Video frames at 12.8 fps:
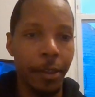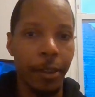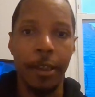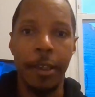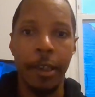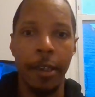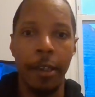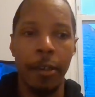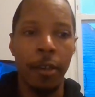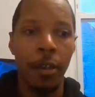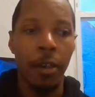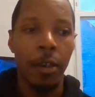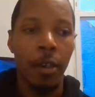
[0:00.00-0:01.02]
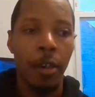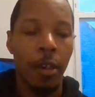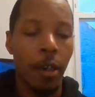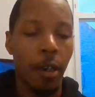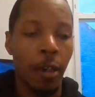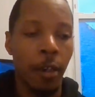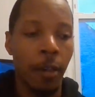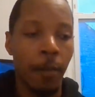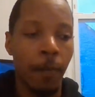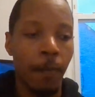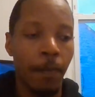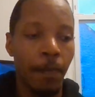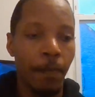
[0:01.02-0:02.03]
snipped there
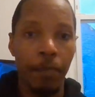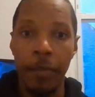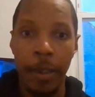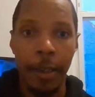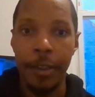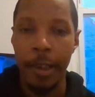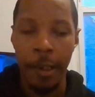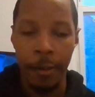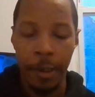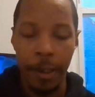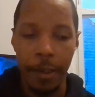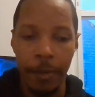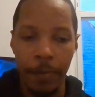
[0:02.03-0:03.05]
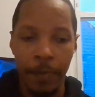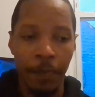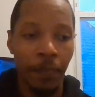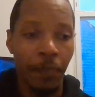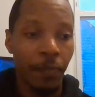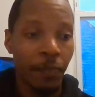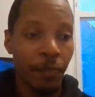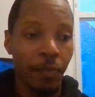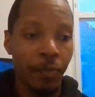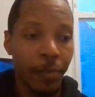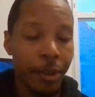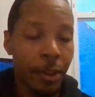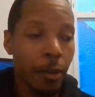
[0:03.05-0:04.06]
um, being a surrogate.
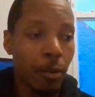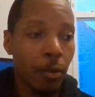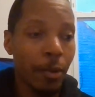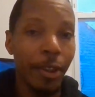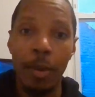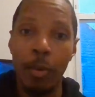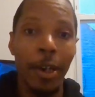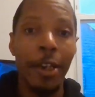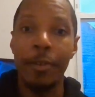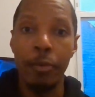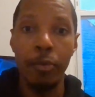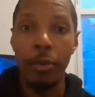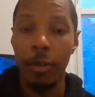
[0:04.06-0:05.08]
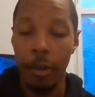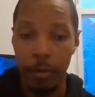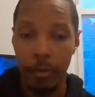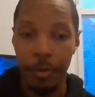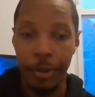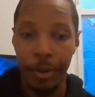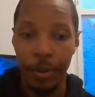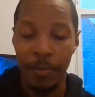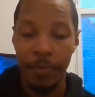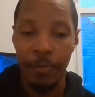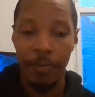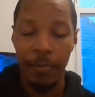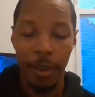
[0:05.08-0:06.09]
Two, you're way too close.
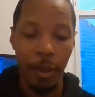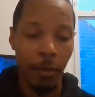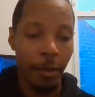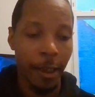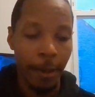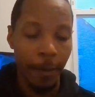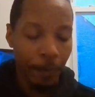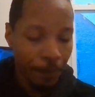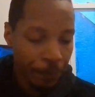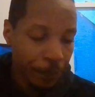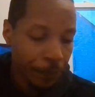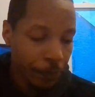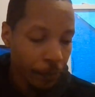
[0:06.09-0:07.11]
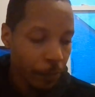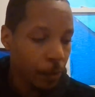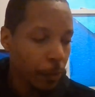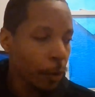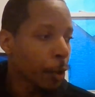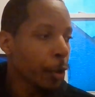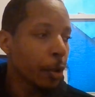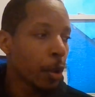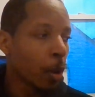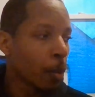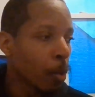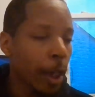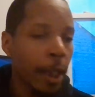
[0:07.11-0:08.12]
Okay?
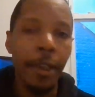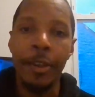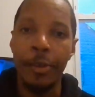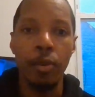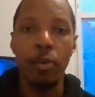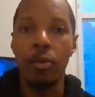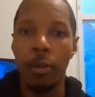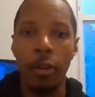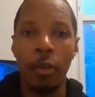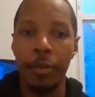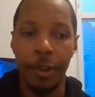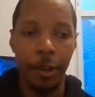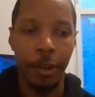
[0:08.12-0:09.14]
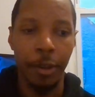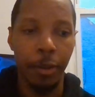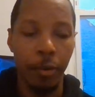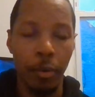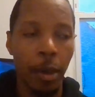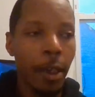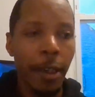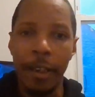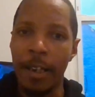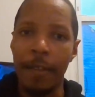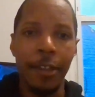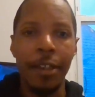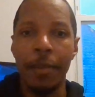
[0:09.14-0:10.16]
You're way too close to,
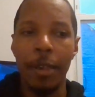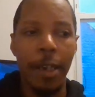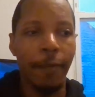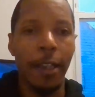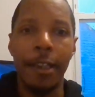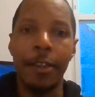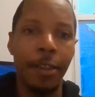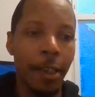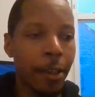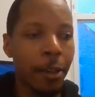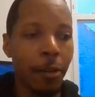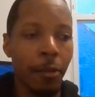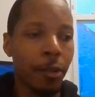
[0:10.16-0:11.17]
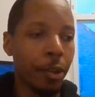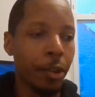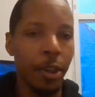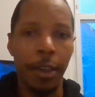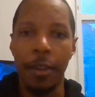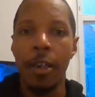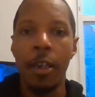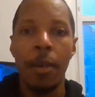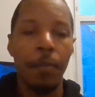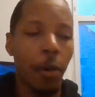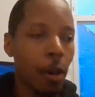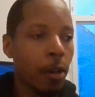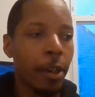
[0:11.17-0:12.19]
and every time you have like dinners and
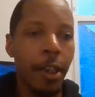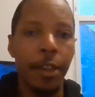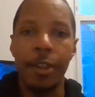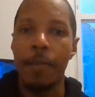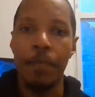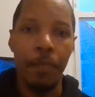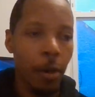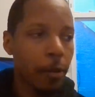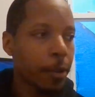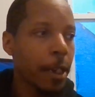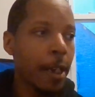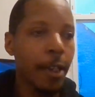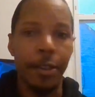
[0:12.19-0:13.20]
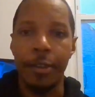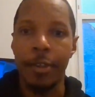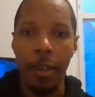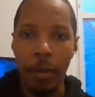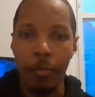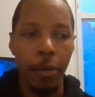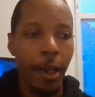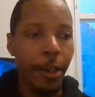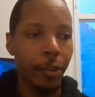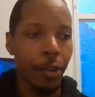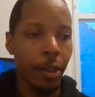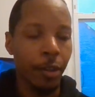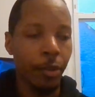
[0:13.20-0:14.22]
parties and birthdays and
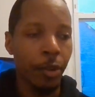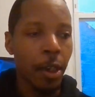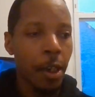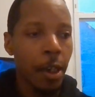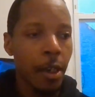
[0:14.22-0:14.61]
celebrations,